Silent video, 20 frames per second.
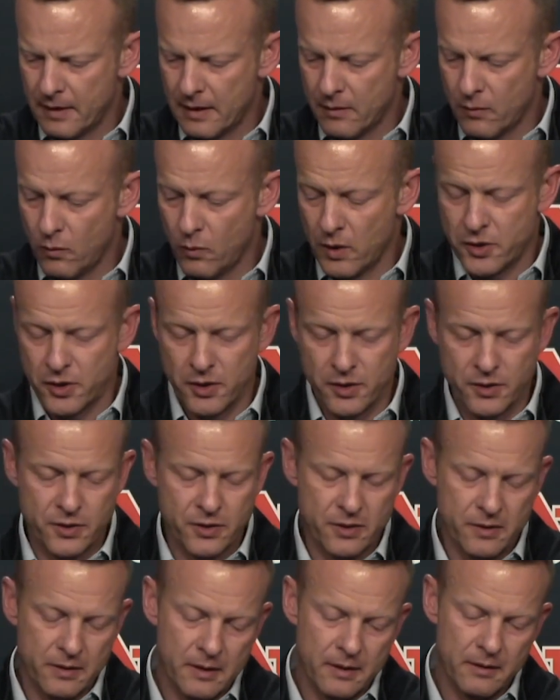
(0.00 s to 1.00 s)
which
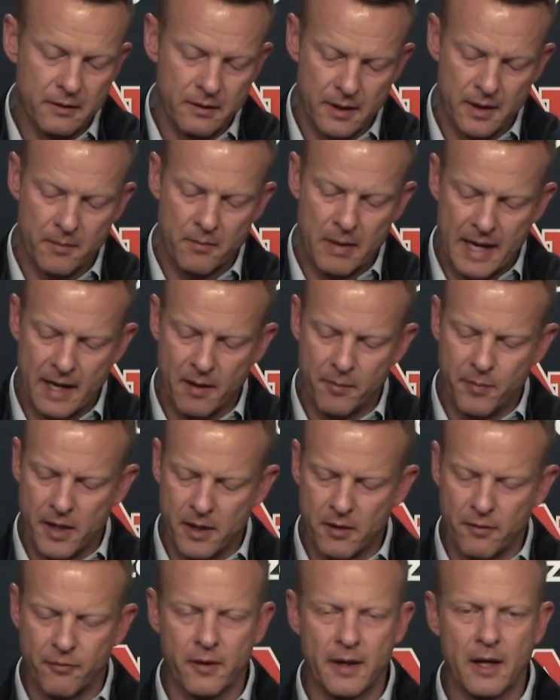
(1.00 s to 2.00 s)
is, in my
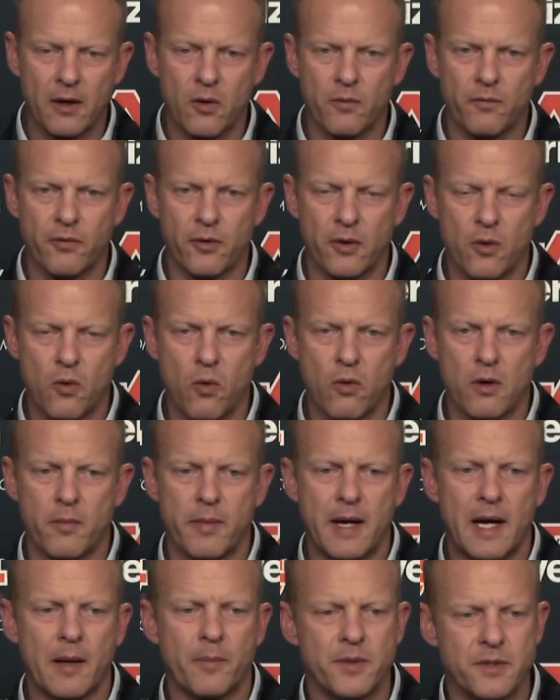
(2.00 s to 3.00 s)
opinion, for the
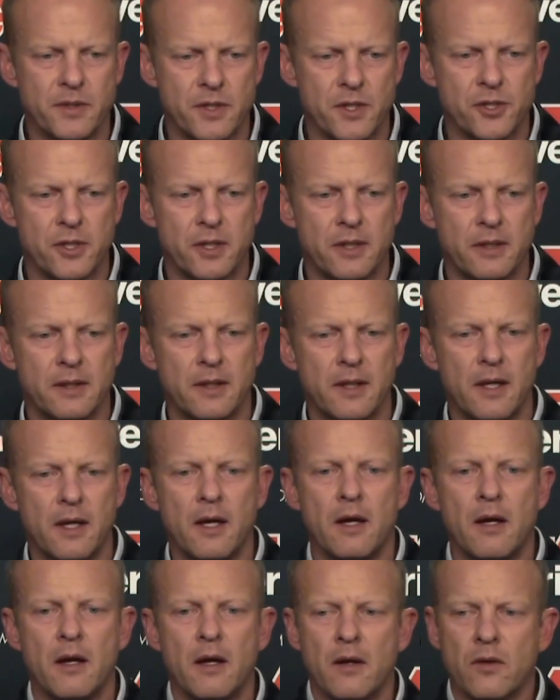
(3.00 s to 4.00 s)
quarterback position,
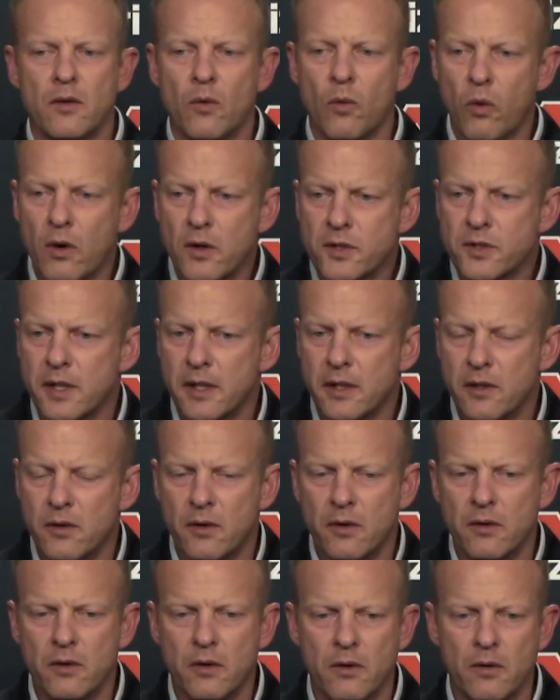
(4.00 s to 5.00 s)
the worst thing you
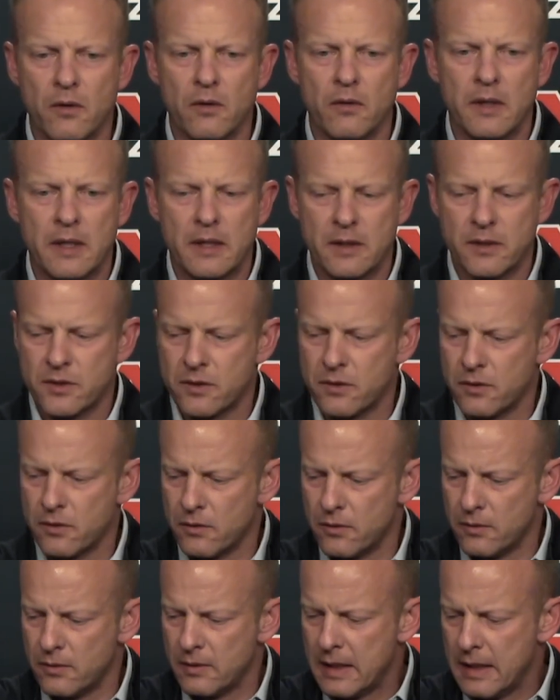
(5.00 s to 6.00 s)
can do is
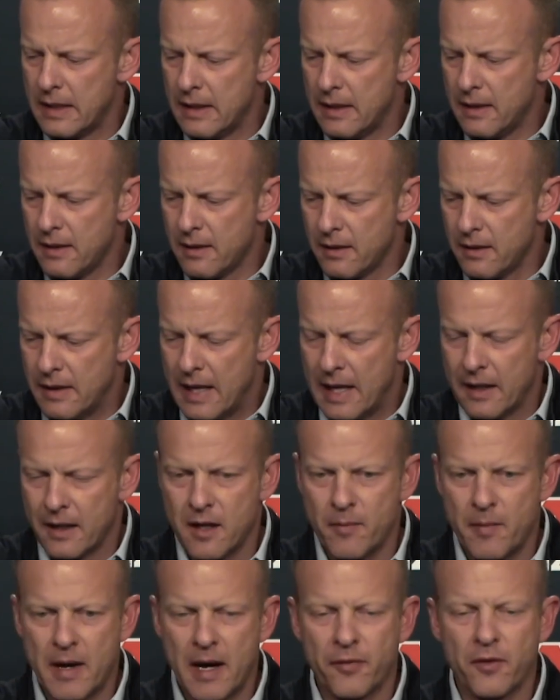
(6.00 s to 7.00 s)
to not
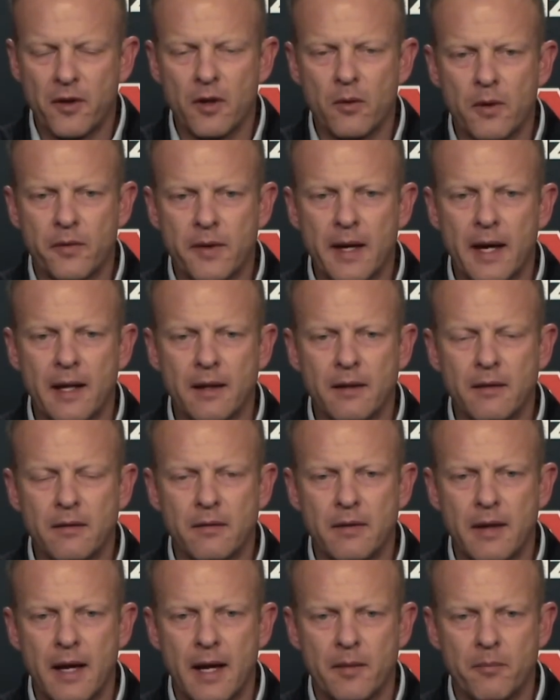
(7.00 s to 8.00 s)
come out there with
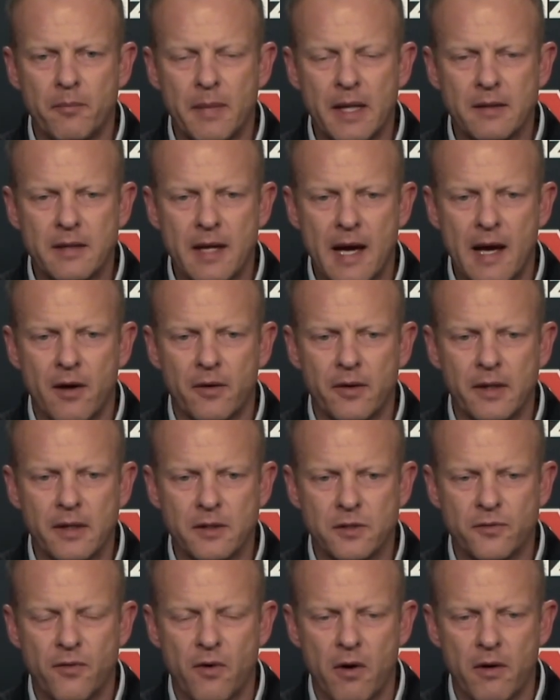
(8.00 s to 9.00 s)
that mentality, as
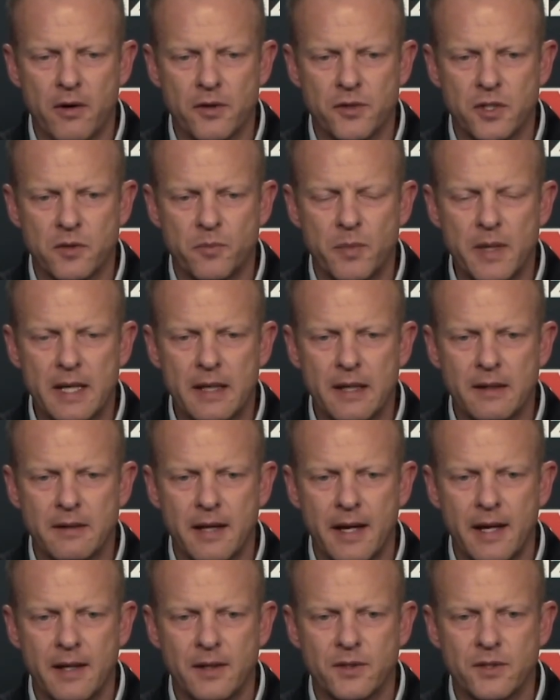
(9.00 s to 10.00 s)
far as just being
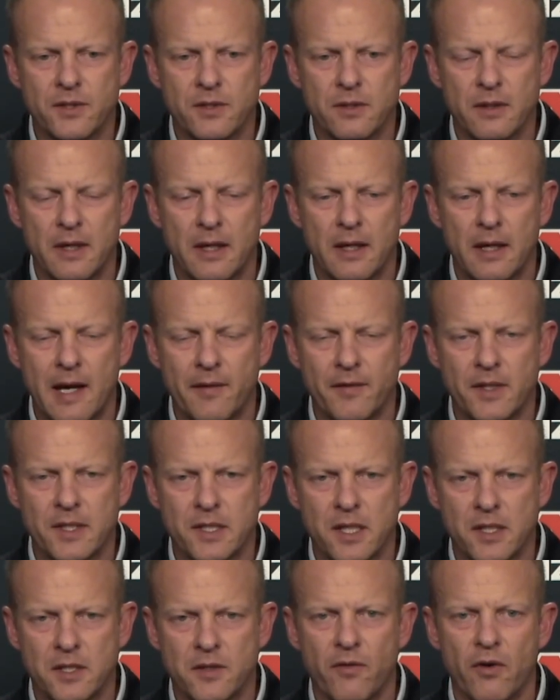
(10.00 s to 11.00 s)
intense, having a
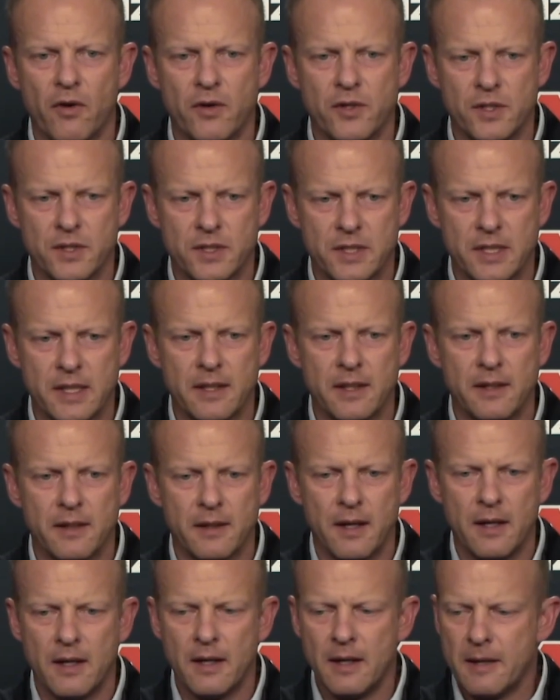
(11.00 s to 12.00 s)
sense of urgency,
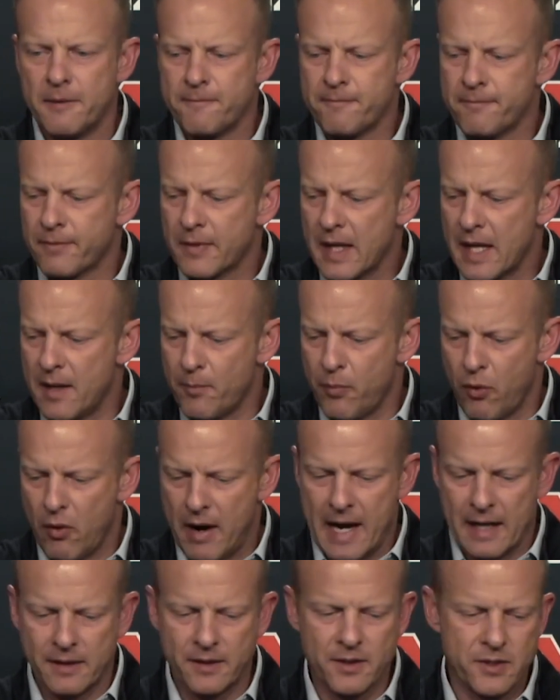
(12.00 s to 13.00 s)
and
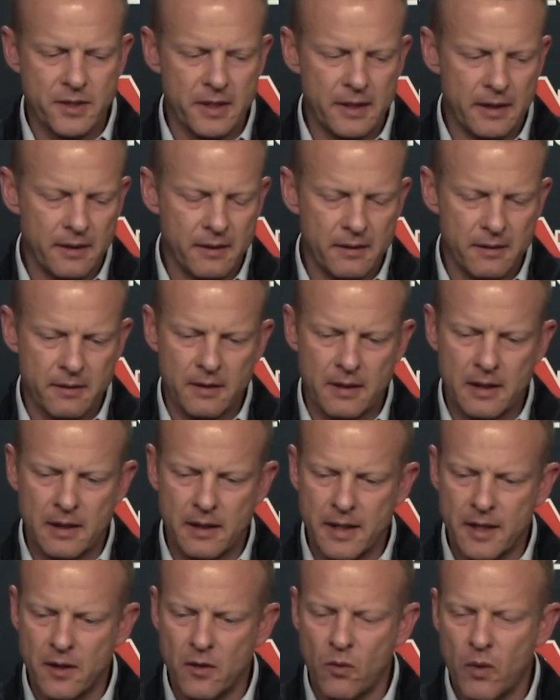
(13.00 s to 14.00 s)
practicing
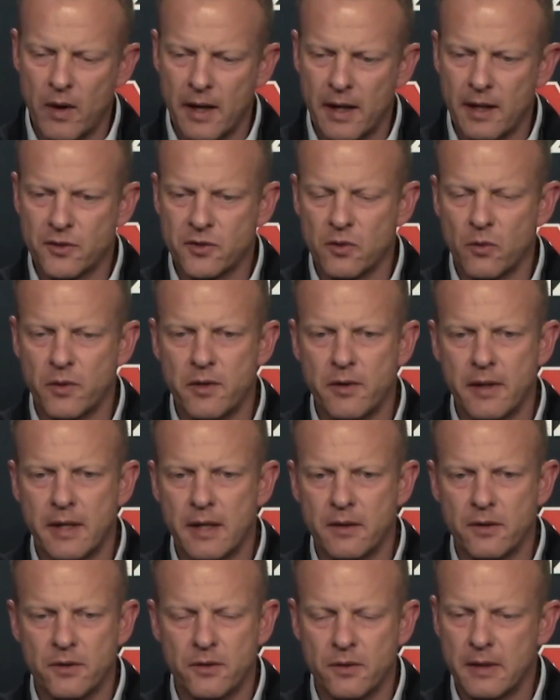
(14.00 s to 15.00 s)
in a way so when you get
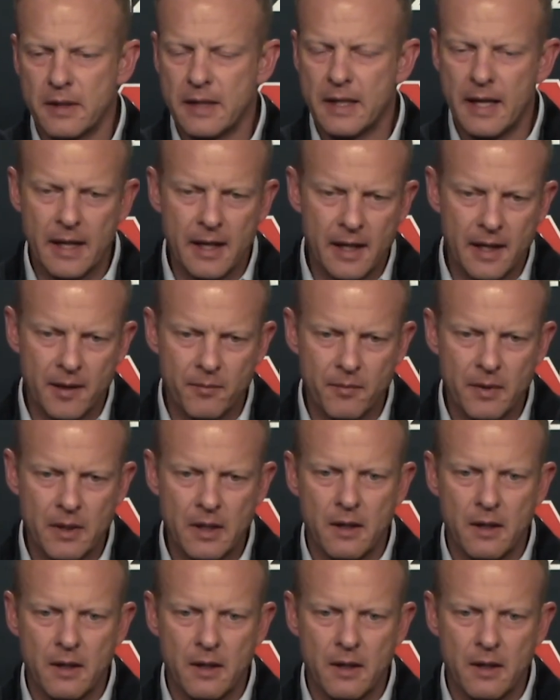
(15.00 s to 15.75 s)
into the game,